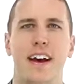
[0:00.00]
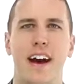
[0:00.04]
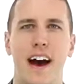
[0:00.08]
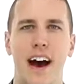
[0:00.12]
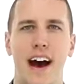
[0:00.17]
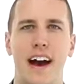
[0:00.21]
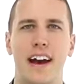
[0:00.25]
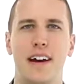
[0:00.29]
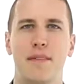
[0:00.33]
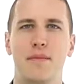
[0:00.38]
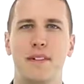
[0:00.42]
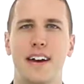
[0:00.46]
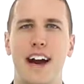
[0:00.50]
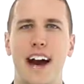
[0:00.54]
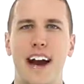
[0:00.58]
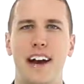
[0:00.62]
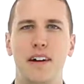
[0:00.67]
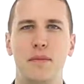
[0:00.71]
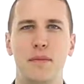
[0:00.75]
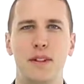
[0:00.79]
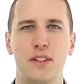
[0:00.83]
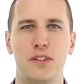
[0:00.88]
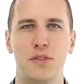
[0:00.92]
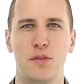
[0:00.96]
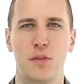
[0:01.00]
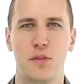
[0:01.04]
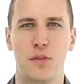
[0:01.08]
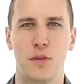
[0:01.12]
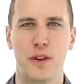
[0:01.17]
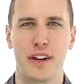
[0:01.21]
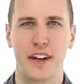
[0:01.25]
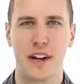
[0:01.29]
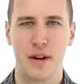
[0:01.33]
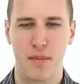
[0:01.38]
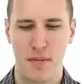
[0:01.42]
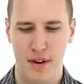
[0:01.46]
Hi, I'm Kyle Mitchell with
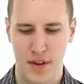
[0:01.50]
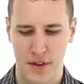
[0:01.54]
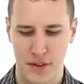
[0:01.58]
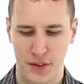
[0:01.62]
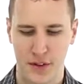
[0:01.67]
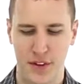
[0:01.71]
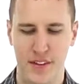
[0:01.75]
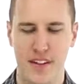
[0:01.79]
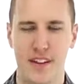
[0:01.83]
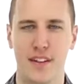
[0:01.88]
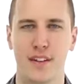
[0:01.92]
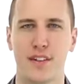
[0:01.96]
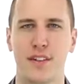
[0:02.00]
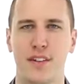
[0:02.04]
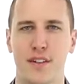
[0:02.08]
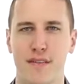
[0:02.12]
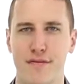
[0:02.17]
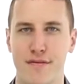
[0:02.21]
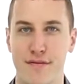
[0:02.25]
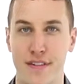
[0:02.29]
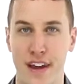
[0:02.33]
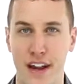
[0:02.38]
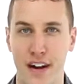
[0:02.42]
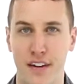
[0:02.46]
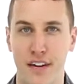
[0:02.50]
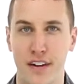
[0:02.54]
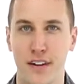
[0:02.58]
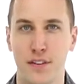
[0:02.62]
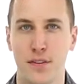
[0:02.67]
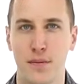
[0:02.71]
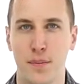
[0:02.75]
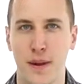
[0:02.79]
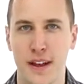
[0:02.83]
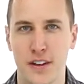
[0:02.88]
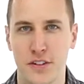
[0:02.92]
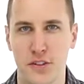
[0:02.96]
Whitaker Brothers, and this is a very
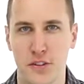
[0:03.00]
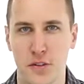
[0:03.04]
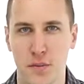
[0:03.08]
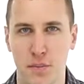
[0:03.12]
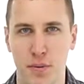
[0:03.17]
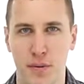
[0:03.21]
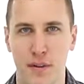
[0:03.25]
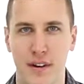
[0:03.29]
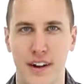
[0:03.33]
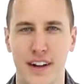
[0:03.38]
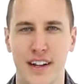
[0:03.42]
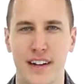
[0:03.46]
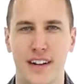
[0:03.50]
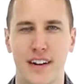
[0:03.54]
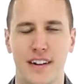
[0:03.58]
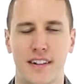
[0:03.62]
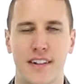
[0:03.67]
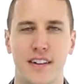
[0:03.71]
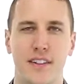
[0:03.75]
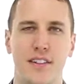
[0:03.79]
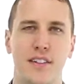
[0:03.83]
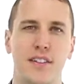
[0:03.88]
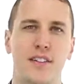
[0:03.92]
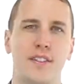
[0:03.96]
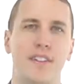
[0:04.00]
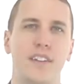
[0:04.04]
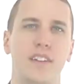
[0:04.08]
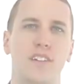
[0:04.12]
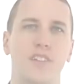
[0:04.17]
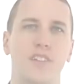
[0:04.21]
special product. This is the